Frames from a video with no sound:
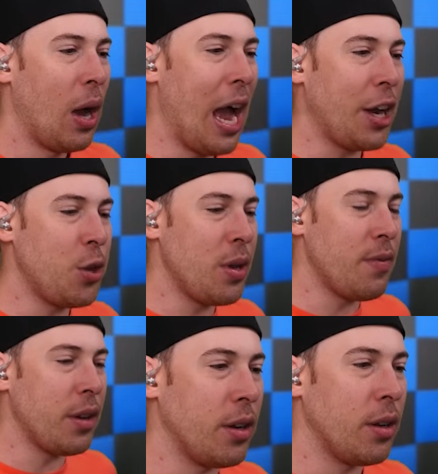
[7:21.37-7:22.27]
how do you
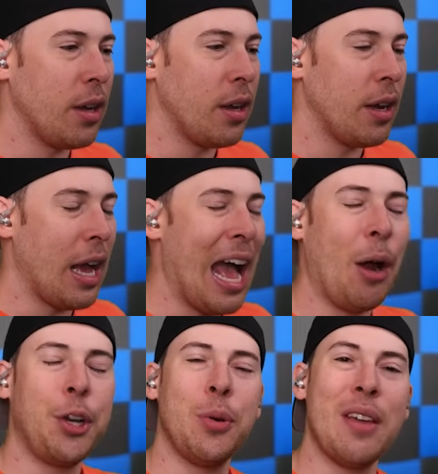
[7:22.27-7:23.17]
even
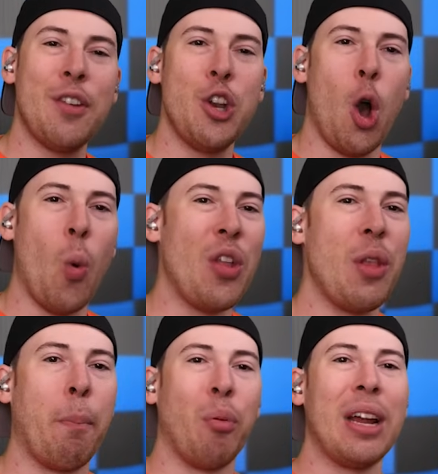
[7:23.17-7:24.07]
know when
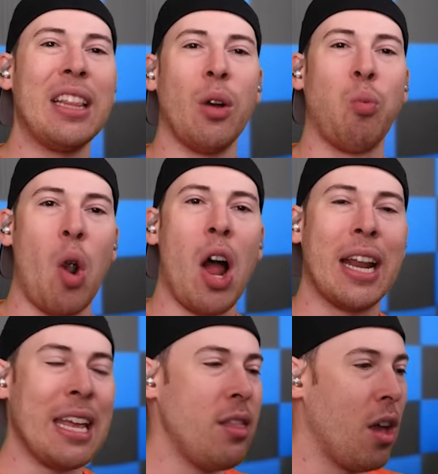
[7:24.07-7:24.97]
to bring the rod
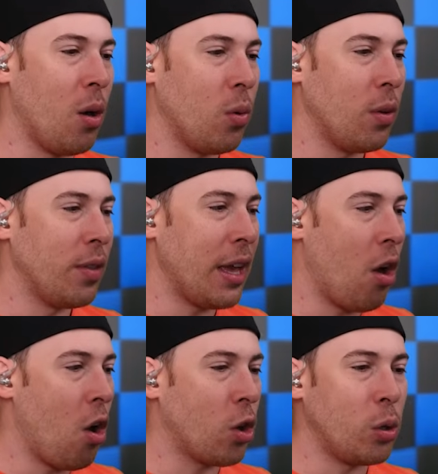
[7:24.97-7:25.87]
in though? They
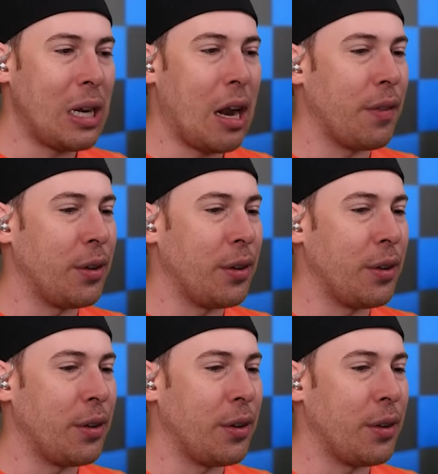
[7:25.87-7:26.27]
all go down at